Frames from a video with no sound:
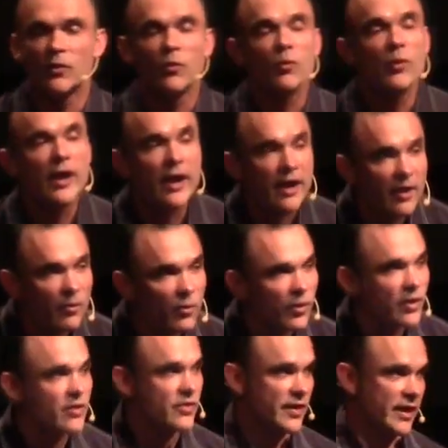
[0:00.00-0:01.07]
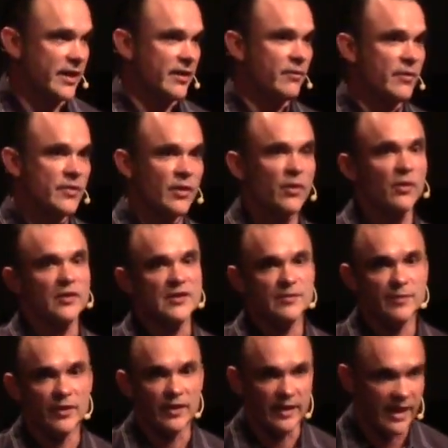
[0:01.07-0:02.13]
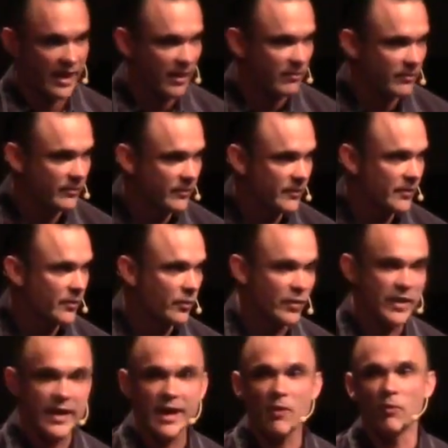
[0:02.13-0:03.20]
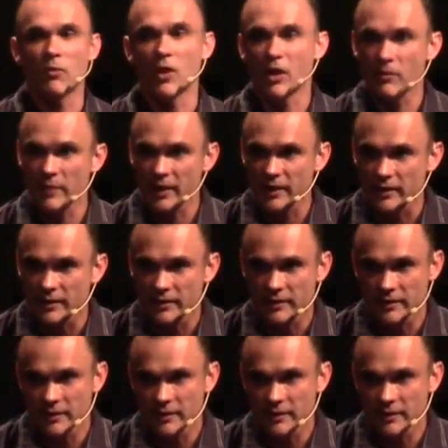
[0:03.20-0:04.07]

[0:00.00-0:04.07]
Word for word: Where were they when the Holy Spirit came? Were they at Walmart?